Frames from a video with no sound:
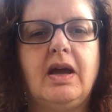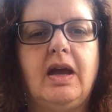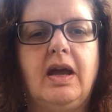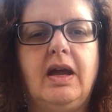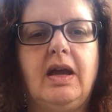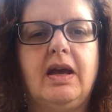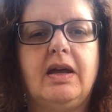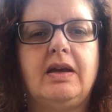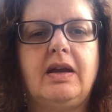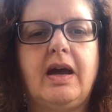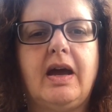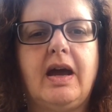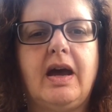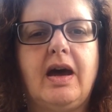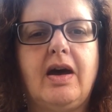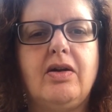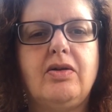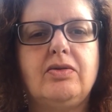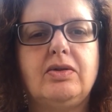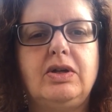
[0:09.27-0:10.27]
and
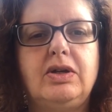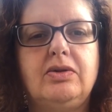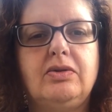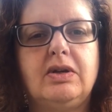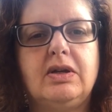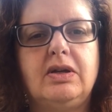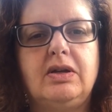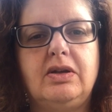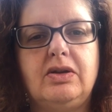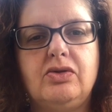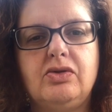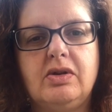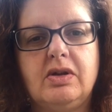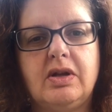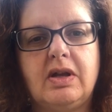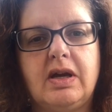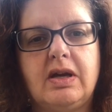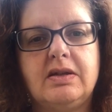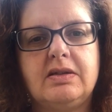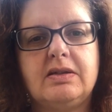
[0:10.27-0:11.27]
how you can
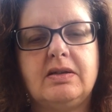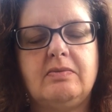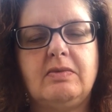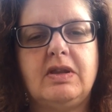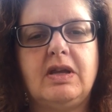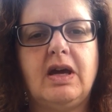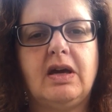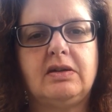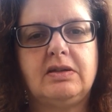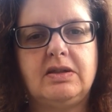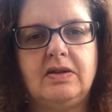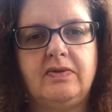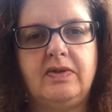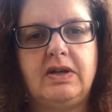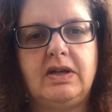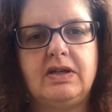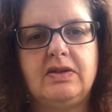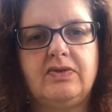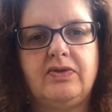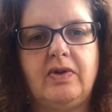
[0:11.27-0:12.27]
utilize some of the
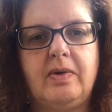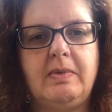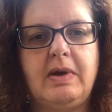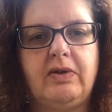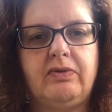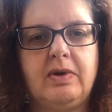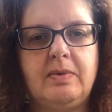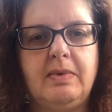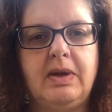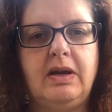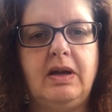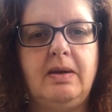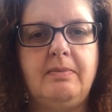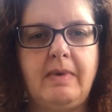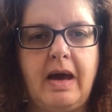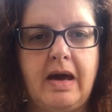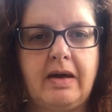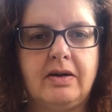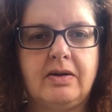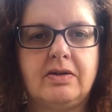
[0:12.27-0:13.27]
activities from Every Monday
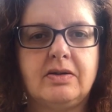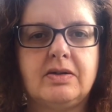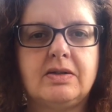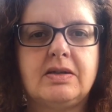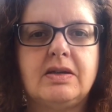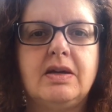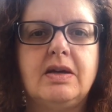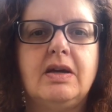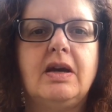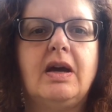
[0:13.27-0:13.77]
Matters